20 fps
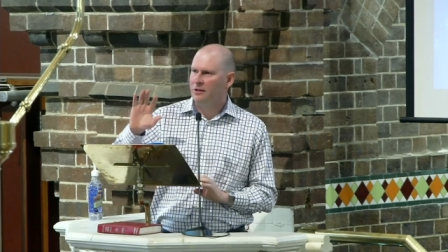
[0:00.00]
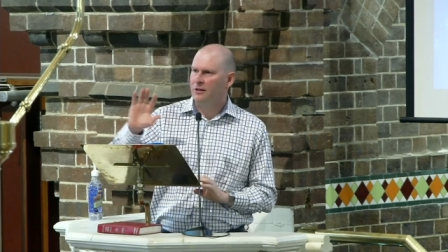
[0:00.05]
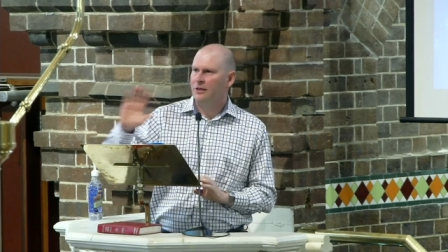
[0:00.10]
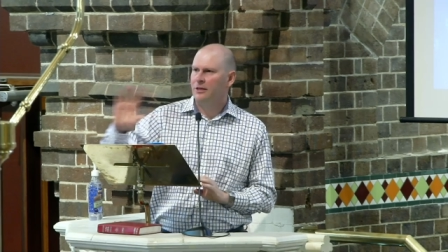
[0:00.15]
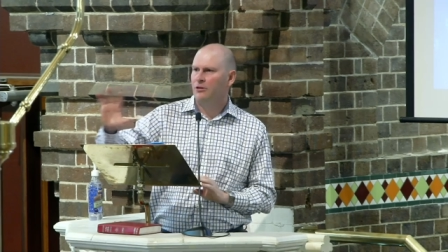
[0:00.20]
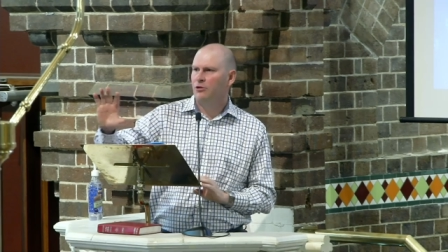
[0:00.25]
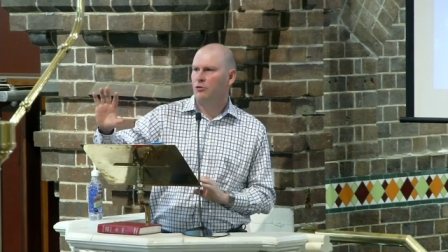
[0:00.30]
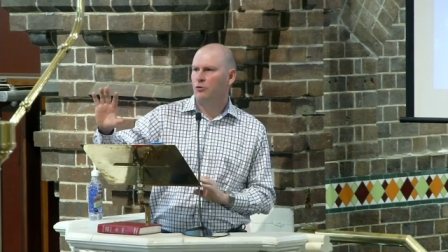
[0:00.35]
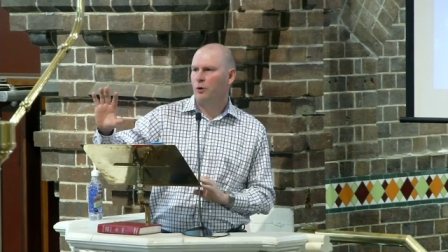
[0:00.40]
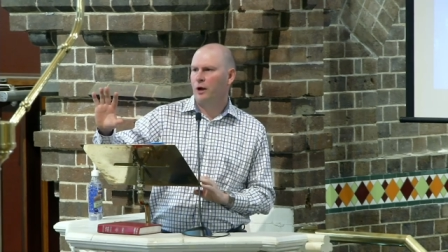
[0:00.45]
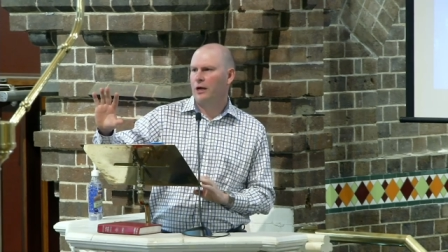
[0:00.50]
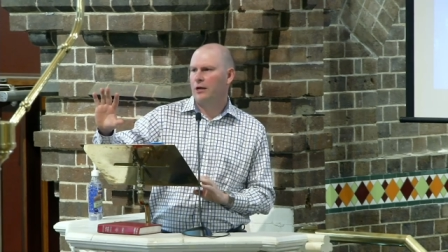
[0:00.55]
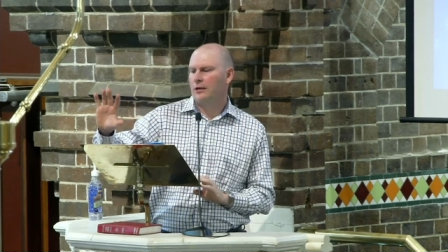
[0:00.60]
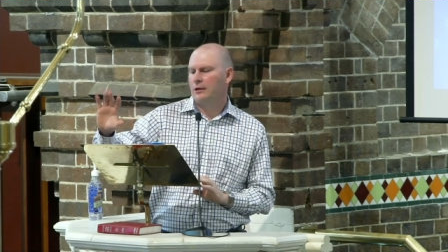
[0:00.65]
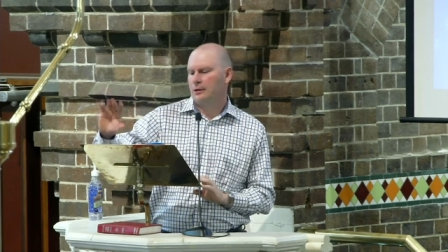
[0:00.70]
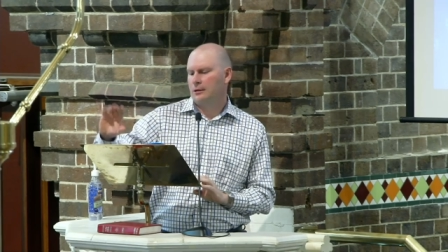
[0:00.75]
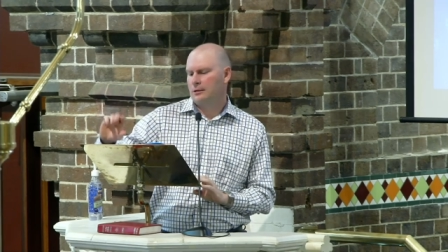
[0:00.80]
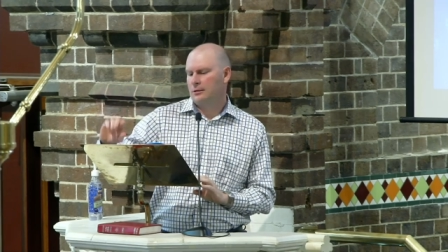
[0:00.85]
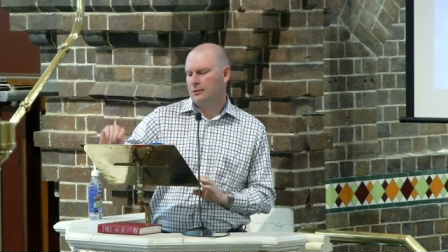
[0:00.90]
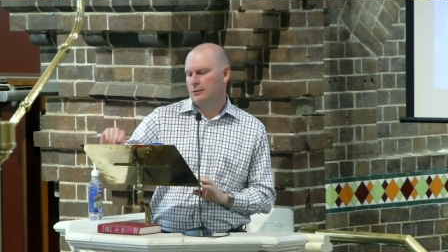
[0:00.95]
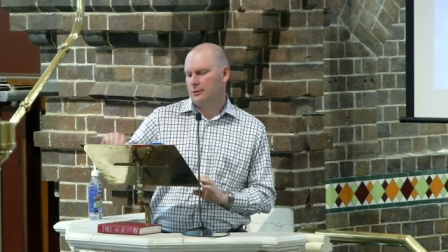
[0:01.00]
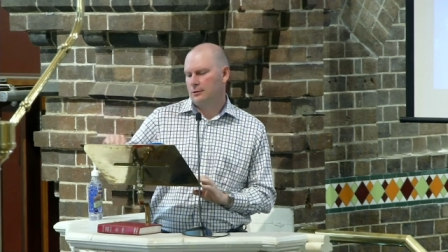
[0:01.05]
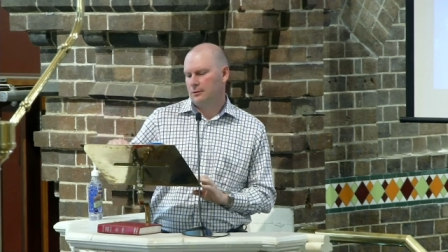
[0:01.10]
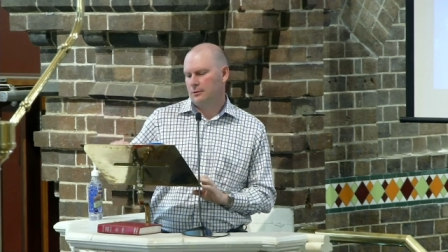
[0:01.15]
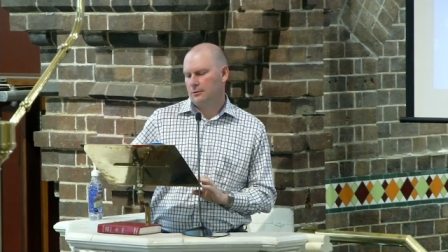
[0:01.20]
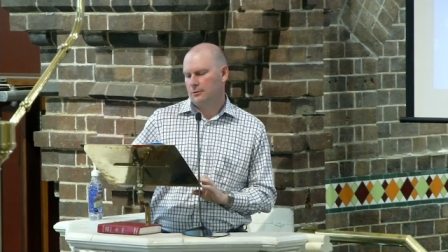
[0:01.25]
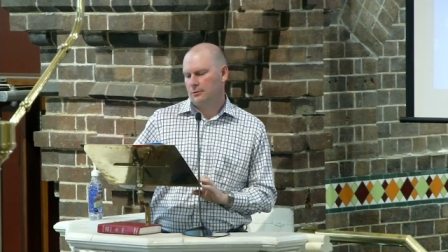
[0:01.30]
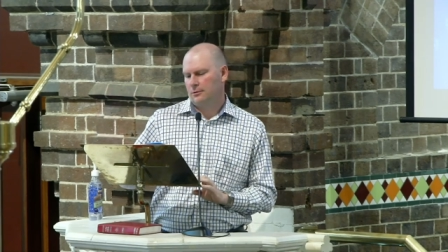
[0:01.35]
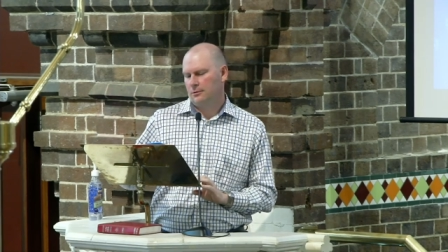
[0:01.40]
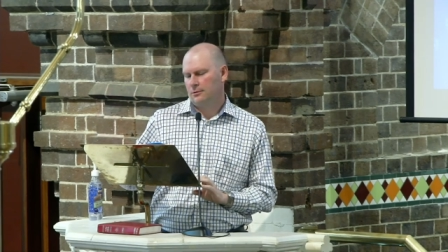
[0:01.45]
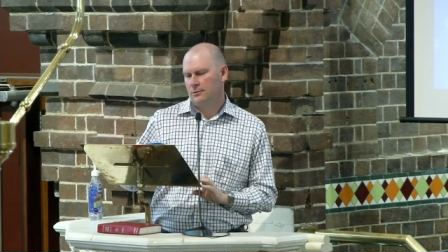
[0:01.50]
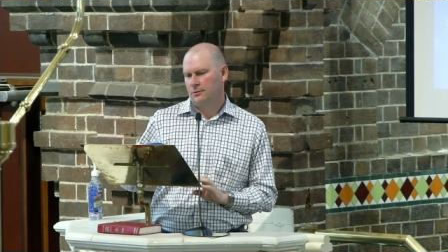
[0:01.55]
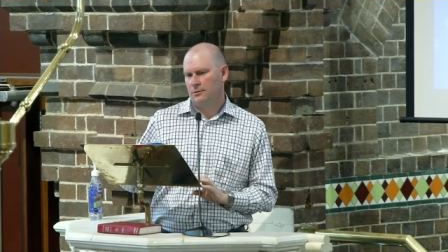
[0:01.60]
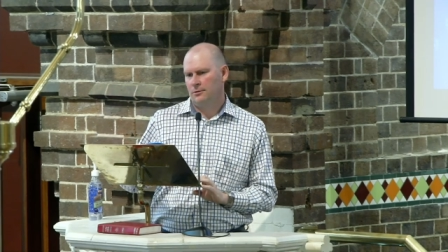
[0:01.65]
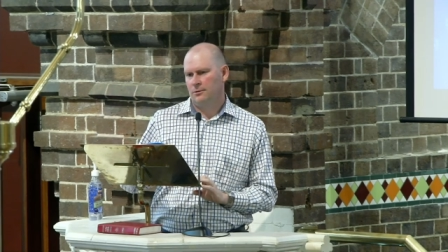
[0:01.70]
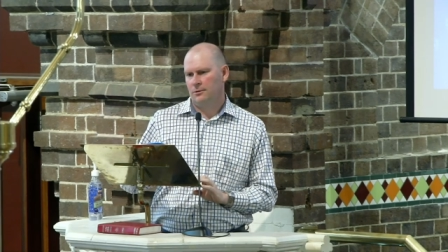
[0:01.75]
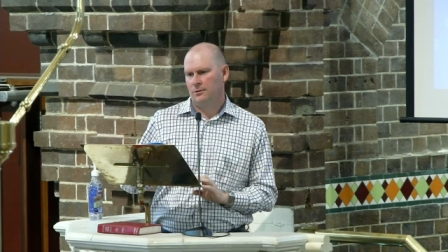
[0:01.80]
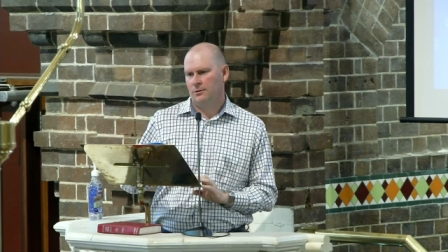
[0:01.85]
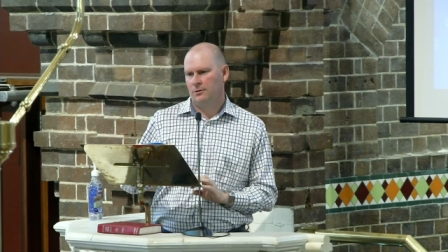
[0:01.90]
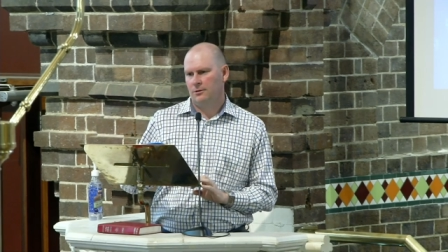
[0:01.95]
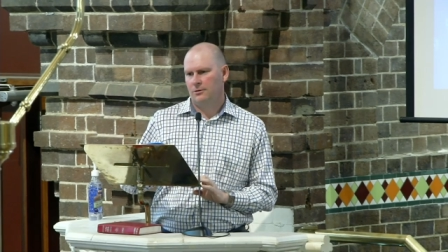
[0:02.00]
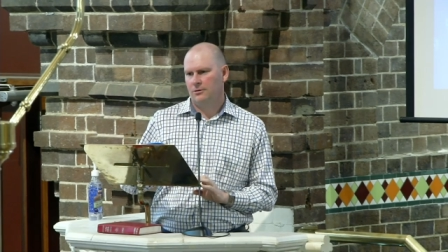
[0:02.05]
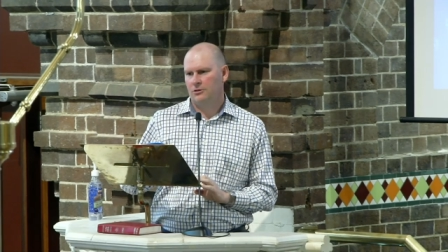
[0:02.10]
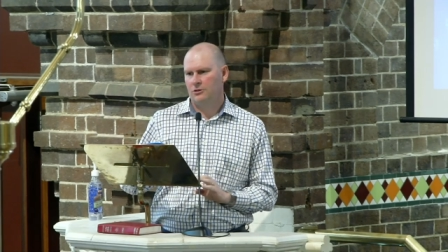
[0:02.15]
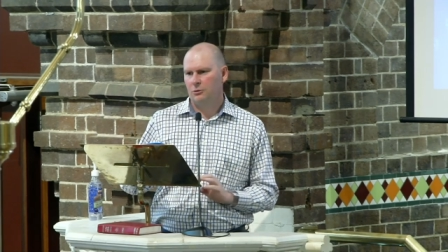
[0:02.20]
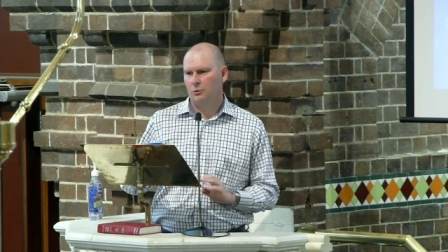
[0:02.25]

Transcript: threatened. So,